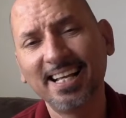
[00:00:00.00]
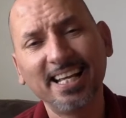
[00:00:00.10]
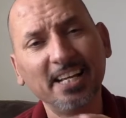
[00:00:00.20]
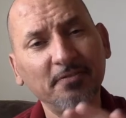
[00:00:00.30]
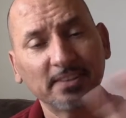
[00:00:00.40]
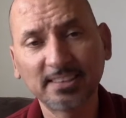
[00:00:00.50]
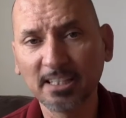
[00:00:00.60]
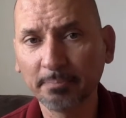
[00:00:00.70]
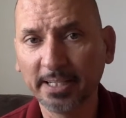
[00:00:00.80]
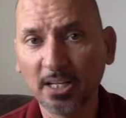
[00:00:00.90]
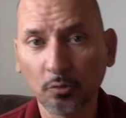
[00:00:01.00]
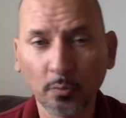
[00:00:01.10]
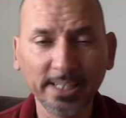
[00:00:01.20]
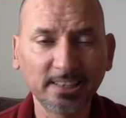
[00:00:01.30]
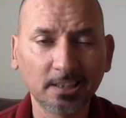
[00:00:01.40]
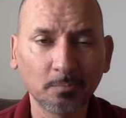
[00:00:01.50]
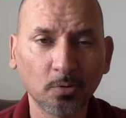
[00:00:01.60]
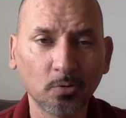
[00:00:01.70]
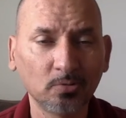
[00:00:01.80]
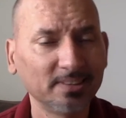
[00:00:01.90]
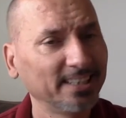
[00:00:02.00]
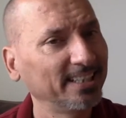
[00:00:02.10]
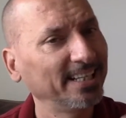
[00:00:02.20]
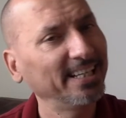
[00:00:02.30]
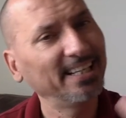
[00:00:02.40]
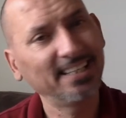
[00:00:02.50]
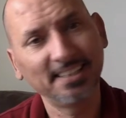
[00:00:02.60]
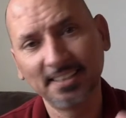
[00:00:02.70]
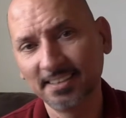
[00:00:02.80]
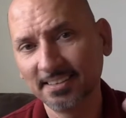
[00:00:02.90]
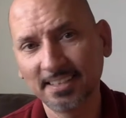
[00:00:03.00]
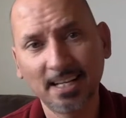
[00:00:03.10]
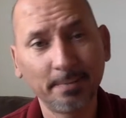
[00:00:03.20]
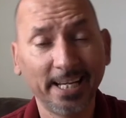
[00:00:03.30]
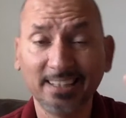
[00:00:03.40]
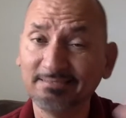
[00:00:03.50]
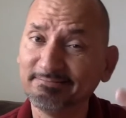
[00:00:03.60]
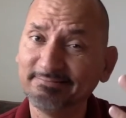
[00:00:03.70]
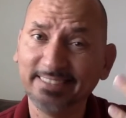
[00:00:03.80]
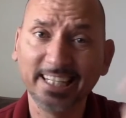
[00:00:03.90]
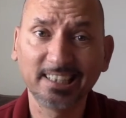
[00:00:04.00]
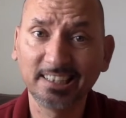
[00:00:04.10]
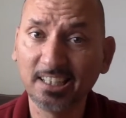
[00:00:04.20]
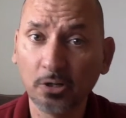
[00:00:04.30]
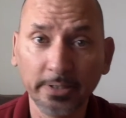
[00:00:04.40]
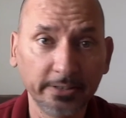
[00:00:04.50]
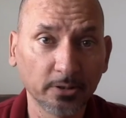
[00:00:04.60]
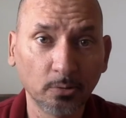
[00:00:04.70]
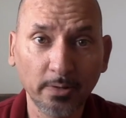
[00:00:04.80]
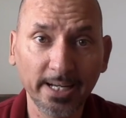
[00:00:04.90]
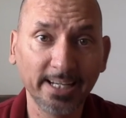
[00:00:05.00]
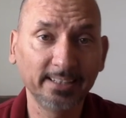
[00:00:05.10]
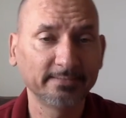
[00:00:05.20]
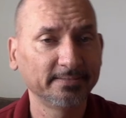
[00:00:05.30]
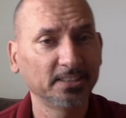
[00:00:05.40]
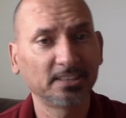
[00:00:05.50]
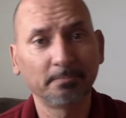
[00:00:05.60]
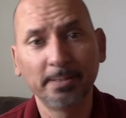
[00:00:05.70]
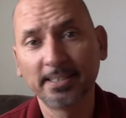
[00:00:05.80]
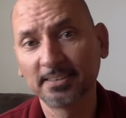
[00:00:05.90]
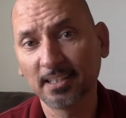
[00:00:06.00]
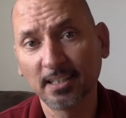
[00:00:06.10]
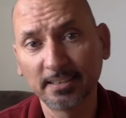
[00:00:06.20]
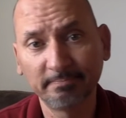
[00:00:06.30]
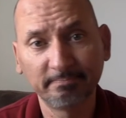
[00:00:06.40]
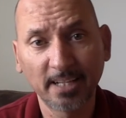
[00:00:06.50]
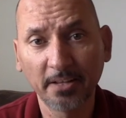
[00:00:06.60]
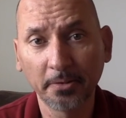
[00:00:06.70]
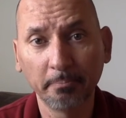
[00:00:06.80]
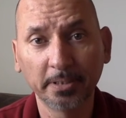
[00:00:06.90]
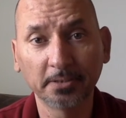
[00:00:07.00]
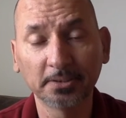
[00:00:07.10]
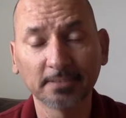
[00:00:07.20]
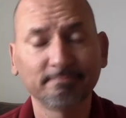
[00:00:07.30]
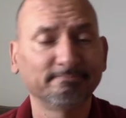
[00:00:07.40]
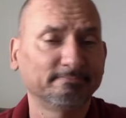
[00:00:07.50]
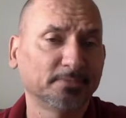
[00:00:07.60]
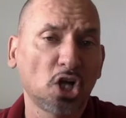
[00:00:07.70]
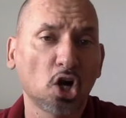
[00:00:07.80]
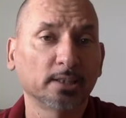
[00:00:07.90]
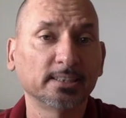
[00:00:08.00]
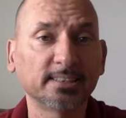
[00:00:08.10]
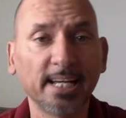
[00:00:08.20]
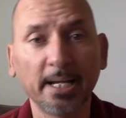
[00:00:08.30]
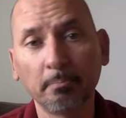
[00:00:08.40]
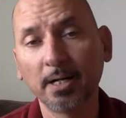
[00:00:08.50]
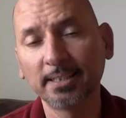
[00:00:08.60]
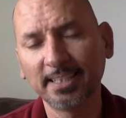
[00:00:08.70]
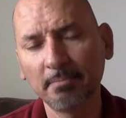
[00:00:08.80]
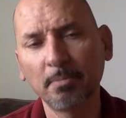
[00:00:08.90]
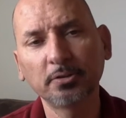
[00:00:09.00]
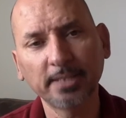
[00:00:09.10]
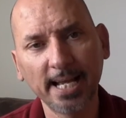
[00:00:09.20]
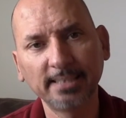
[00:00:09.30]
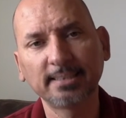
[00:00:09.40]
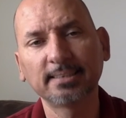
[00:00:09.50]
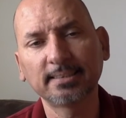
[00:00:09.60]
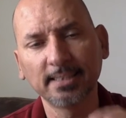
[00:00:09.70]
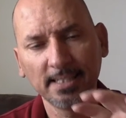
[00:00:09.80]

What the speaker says: if it's something unreasonable, I mean, it could go either way, just depends on the builder. It's hard to say, but in most cases,